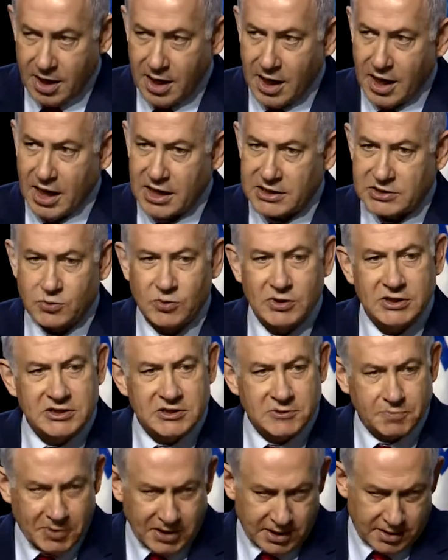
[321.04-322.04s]
As we
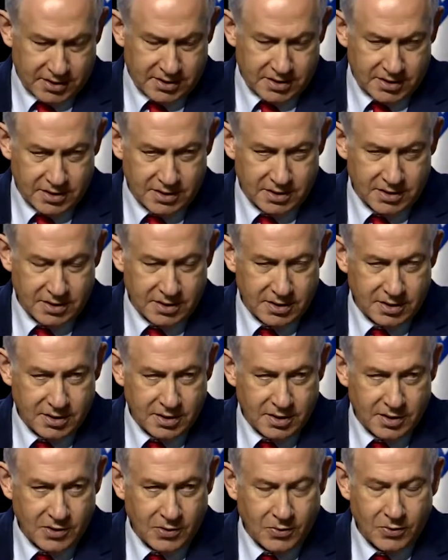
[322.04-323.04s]
speak,
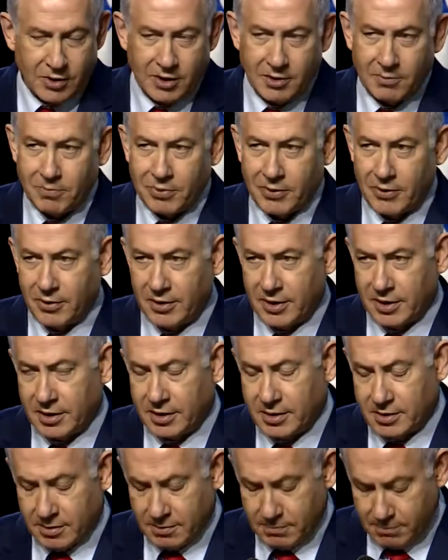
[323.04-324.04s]
we're
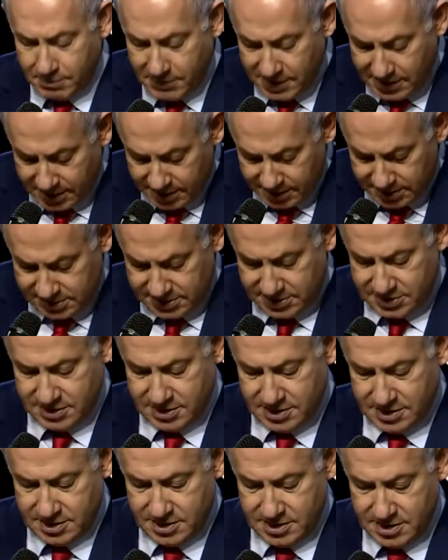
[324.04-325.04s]
employing means
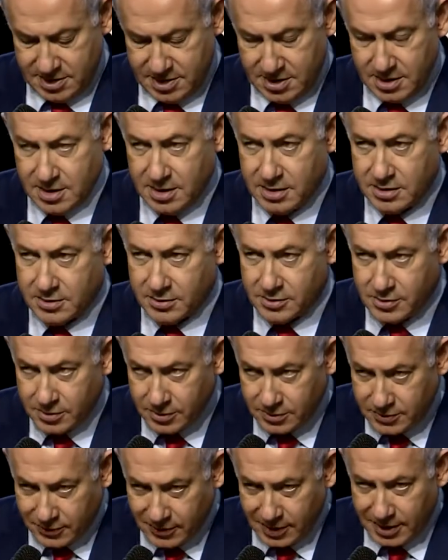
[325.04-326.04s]
to
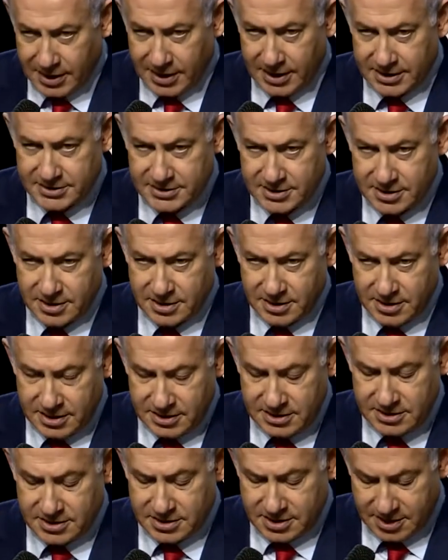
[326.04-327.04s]
neutralize
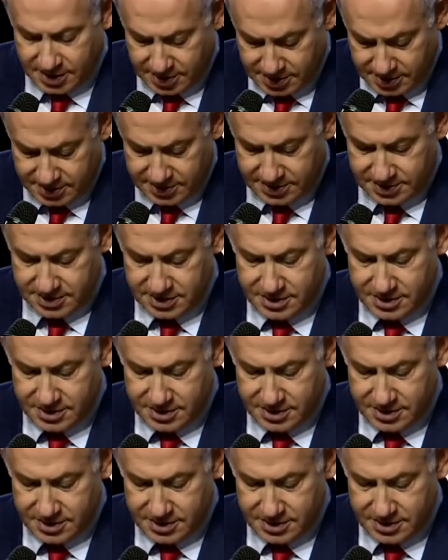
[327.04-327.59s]
these tunnels.